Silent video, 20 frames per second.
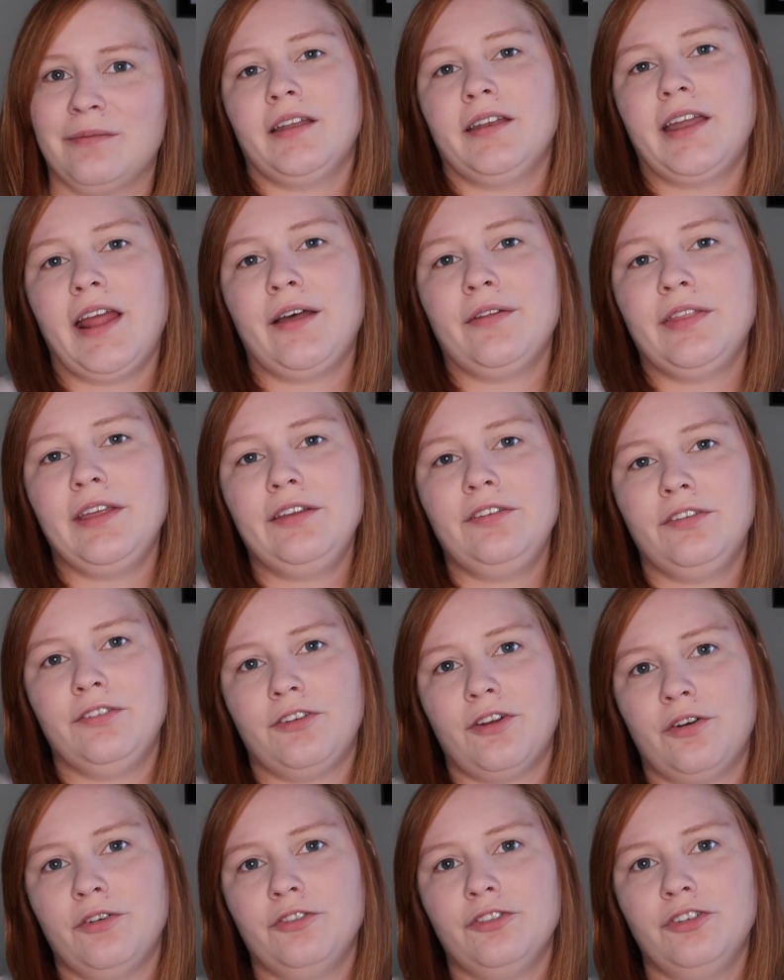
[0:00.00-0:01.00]
Now, these
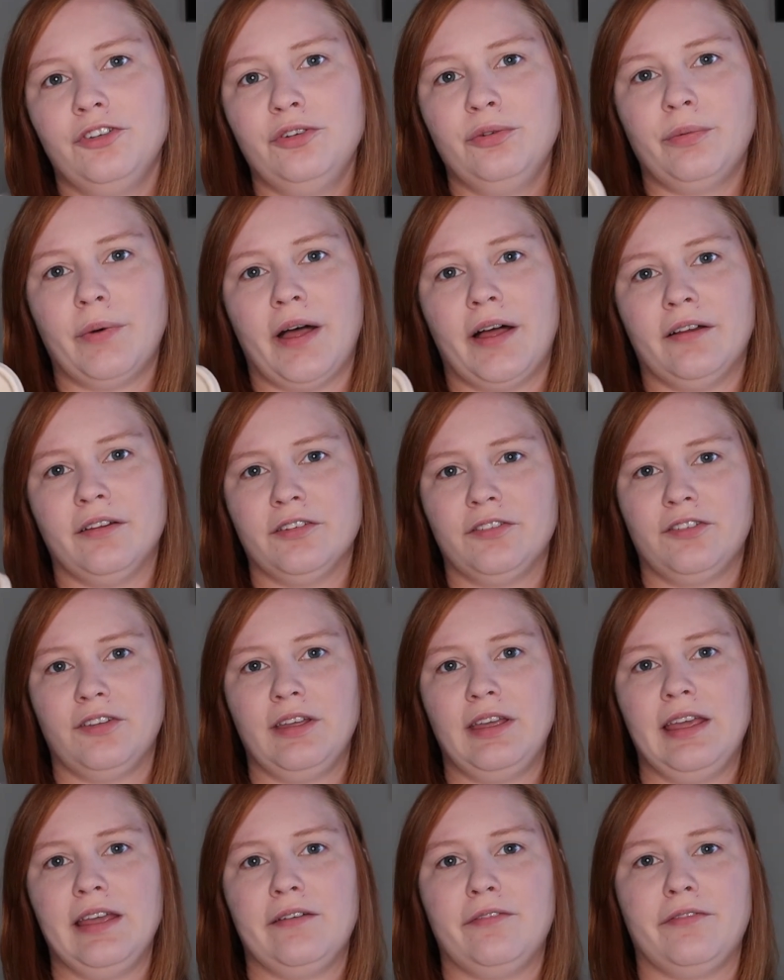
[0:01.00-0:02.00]
don't do well to
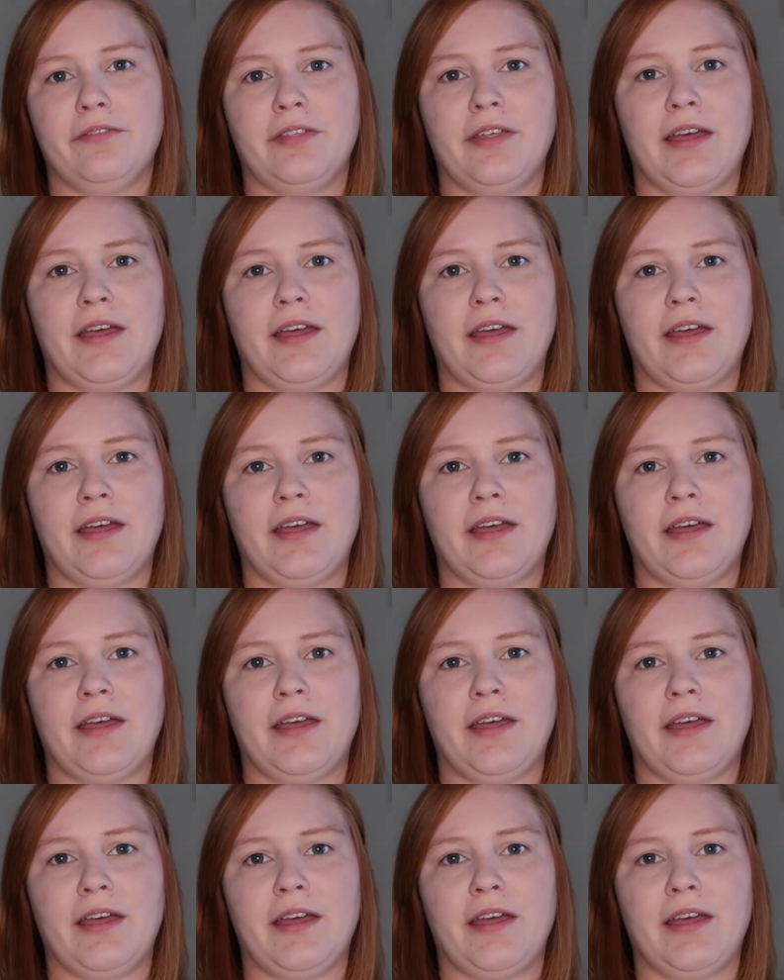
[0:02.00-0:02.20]
give